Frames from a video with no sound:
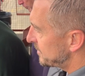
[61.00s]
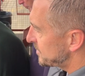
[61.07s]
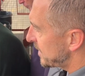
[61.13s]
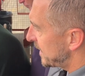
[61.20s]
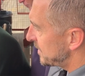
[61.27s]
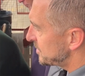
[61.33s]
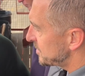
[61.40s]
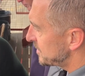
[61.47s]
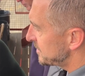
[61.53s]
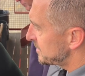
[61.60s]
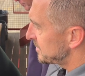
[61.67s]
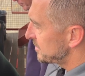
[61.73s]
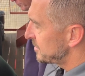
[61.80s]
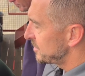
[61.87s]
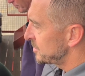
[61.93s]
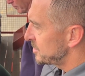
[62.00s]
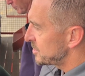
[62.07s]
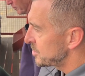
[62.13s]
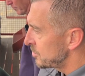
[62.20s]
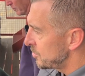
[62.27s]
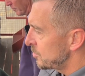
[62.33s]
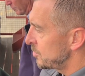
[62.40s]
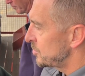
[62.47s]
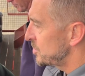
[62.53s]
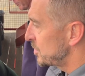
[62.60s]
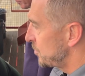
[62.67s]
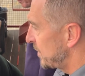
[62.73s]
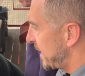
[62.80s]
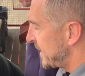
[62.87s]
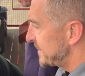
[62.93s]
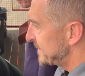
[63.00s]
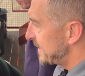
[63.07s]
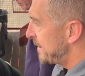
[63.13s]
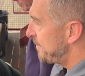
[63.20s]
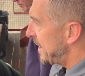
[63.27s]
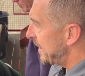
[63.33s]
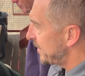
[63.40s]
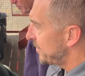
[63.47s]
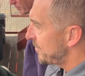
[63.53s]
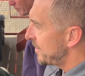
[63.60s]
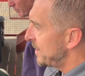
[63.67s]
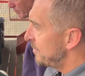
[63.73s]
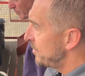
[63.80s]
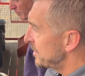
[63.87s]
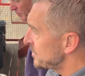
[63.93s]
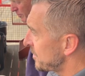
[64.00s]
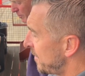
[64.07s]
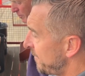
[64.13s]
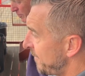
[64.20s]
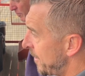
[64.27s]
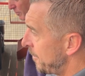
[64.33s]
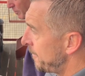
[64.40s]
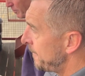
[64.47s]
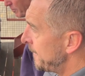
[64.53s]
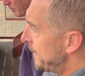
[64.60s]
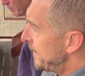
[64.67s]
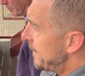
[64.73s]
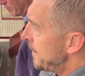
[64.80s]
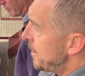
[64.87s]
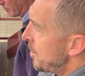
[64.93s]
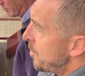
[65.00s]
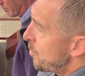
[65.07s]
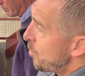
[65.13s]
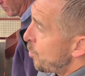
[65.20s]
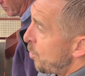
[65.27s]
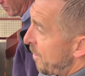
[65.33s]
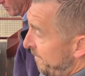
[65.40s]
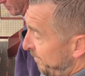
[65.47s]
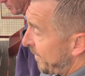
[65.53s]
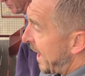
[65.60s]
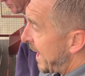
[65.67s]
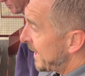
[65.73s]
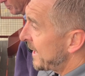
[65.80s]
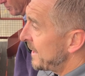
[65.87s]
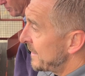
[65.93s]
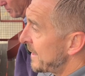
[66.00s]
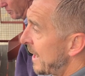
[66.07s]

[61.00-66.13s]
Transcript: of changes, two against their back three, which I felt were flagging.